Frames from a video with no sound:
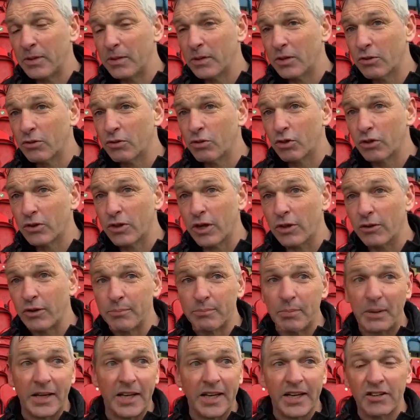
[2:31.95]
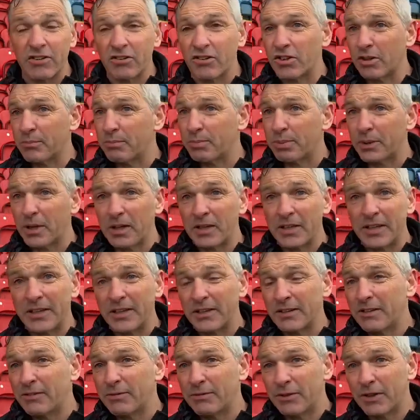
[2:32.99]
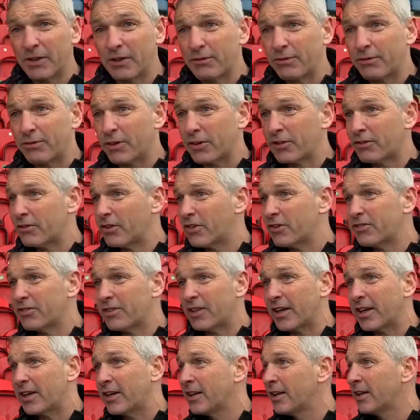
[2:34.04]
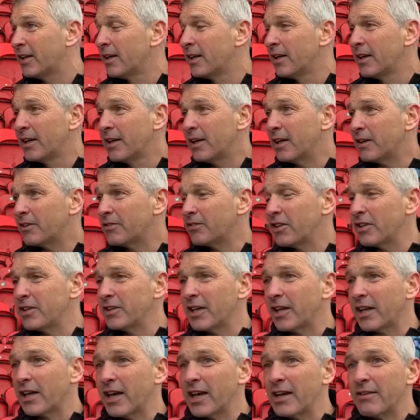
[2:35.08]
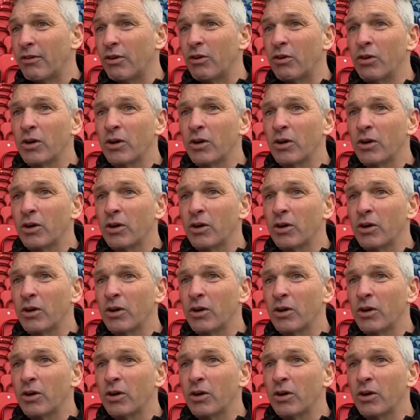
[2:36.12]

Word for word: there's no doubt Big Aiden's done brilliant for his first season at, at senior level.